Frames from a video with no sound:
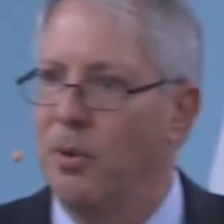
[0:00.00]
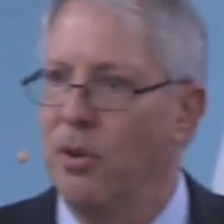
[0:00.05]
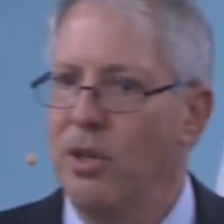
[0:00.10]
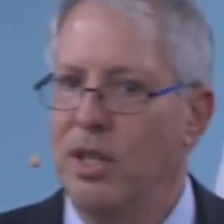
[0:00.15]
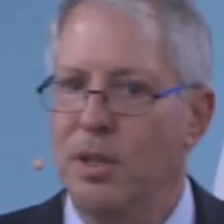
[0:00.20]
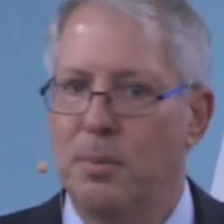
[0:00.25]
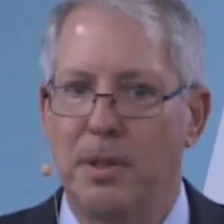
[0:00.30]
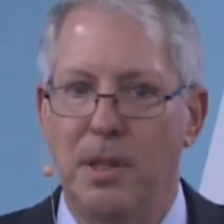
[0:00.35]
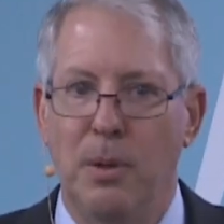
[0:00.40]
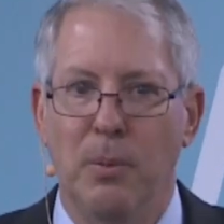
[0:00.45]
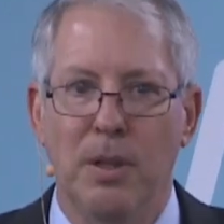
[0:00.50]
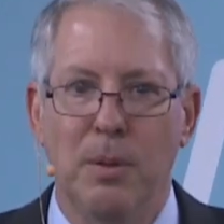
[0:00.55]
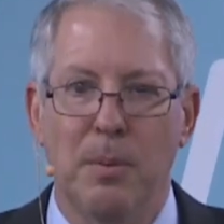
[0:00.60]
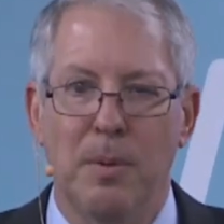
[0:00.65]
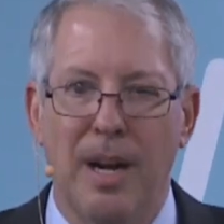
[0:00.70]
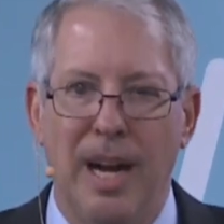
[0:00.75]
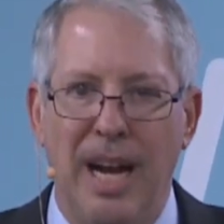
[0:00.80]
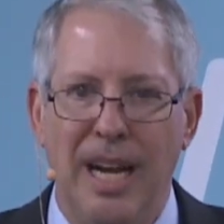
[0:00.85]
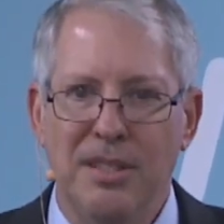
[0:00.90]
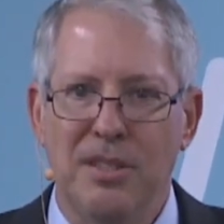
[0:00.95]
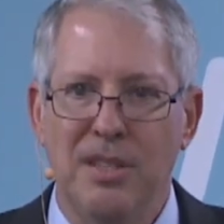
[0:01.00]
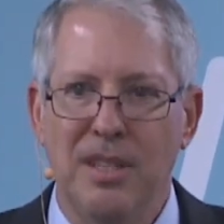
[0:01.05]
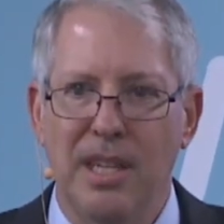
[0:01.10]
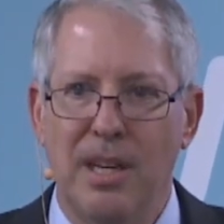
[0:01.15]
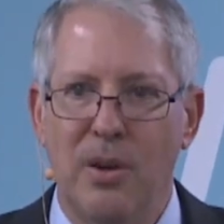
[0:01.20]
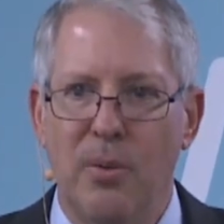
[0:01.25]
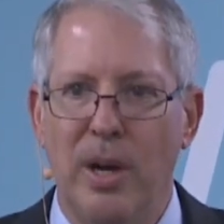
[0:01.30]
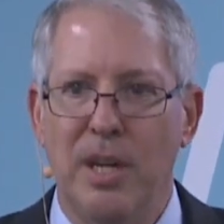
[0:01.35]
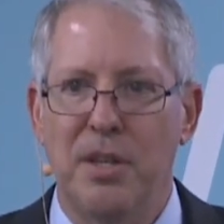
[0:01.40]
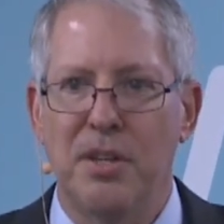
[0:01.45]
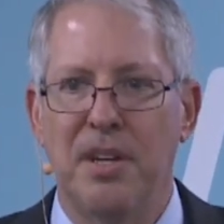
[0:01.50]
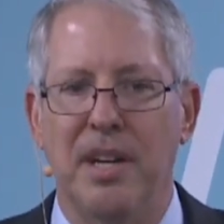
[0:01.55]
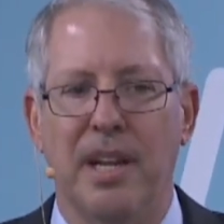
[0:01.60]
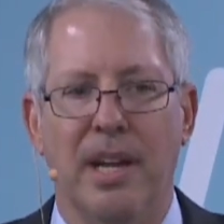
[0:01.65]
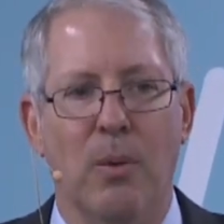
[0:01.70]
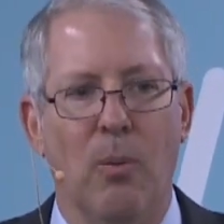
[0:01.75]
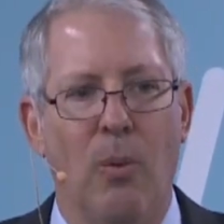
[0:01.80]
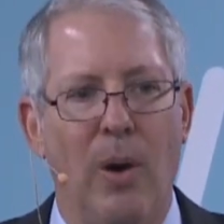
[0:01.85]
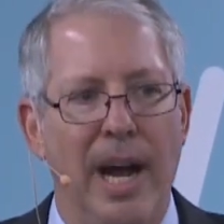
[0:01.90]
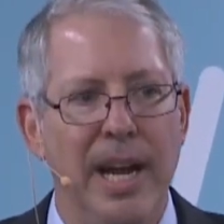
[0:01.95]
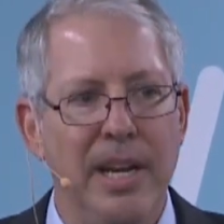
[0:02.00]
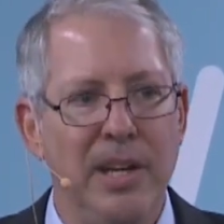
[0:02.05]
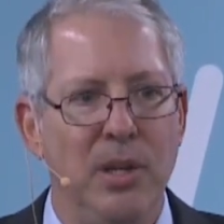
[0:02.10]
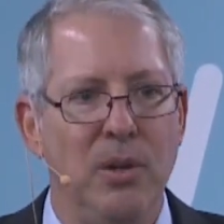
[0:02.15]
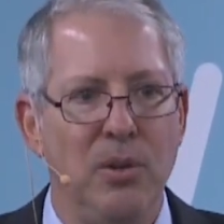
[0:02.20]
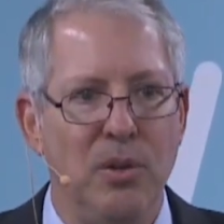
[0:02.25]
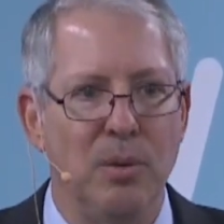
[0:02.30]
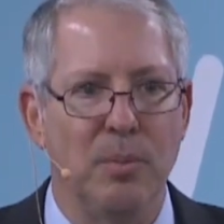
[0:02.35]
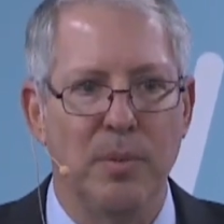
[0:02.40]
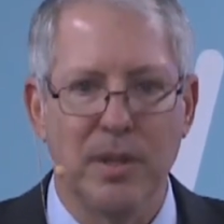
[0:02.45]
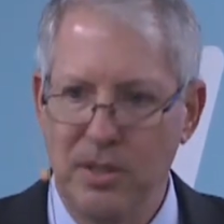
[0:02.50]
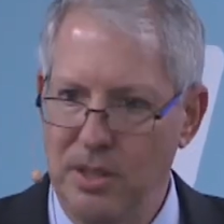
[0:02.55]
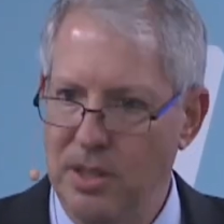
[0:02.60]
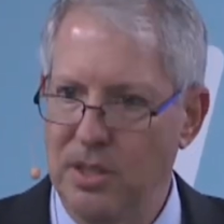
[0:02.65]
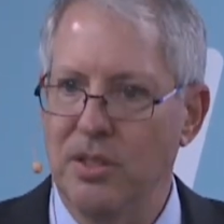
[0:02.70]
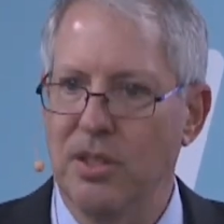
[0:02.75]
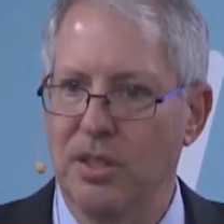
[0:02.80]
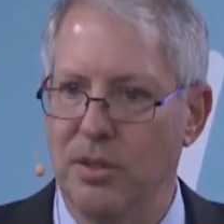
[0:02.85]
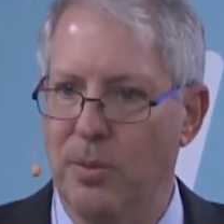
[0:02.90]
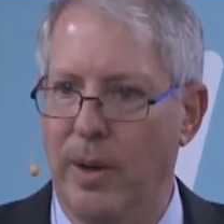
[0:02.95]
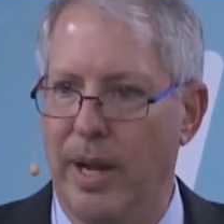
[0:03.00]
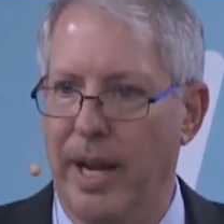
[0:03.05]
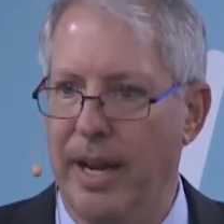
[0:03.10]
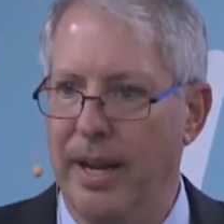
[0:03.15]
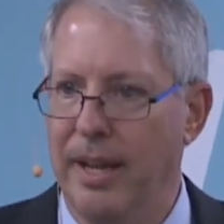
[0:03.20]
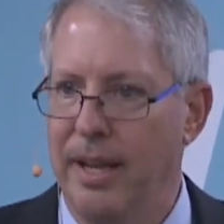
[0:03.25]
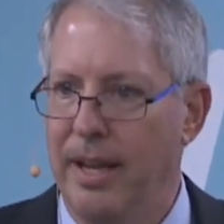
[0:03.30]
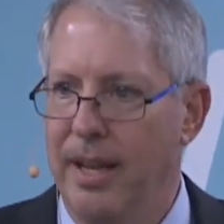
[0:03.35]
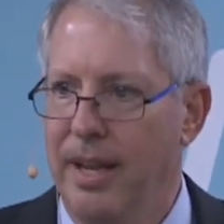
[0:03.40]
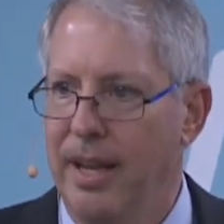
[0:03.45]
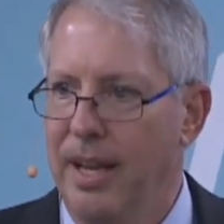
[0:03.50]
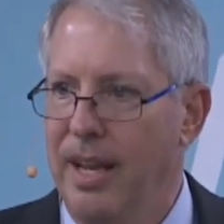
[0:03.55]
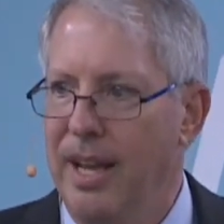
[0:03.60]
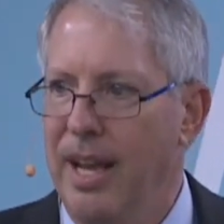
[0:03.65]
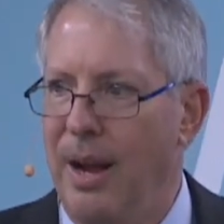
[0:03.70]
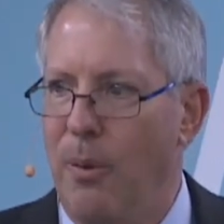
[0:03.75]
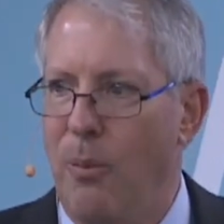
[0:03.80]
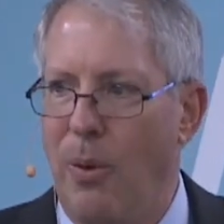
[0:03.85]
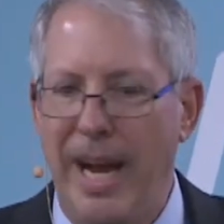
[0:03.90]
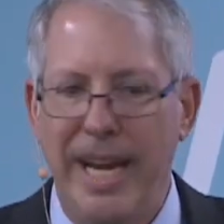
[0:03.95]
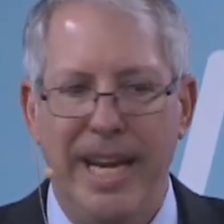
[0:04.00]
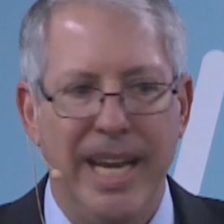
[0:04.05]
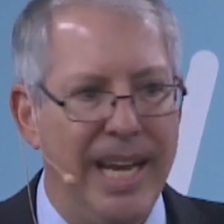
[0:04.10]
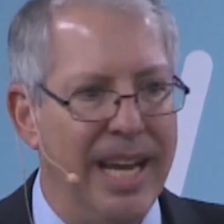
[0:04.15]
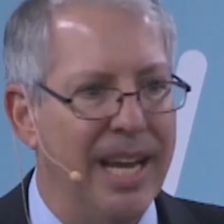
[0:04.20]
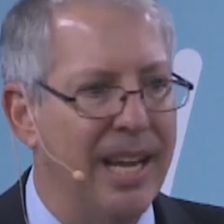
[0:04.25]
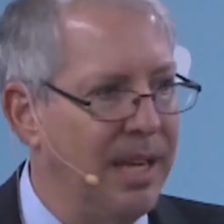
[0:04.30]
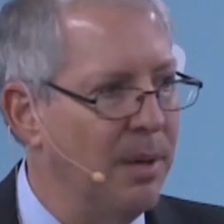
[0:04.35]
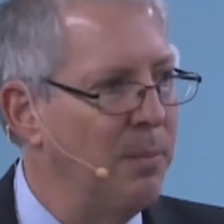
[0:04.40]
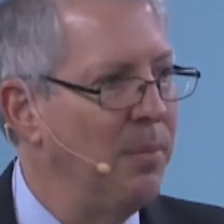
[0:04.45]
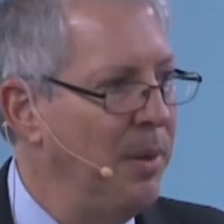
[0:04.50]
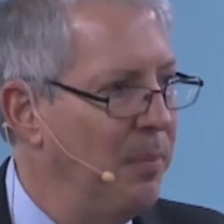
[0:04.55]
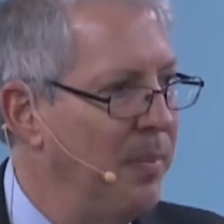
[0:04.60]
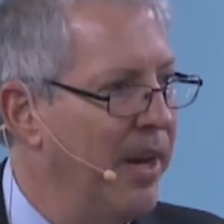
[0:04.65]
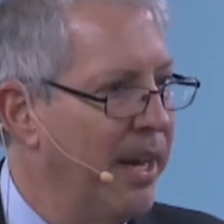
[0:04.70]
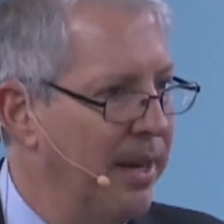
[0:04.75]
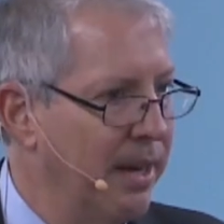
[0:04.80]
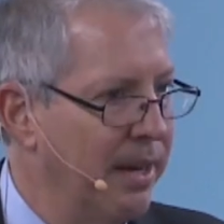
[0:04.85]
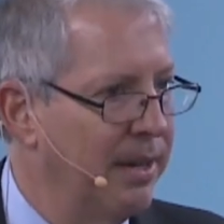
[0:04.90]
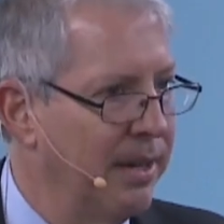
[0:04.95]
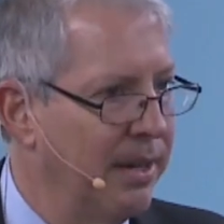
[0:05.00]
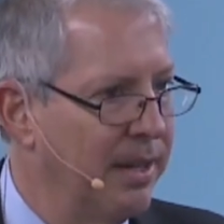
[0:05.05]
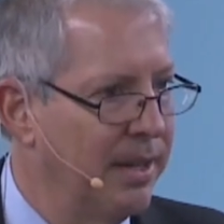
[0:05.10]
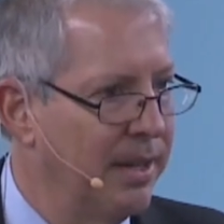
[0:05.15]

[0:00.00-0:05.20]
employees, but you want them constantly questioning, why do you do business this way? Why can't it be better?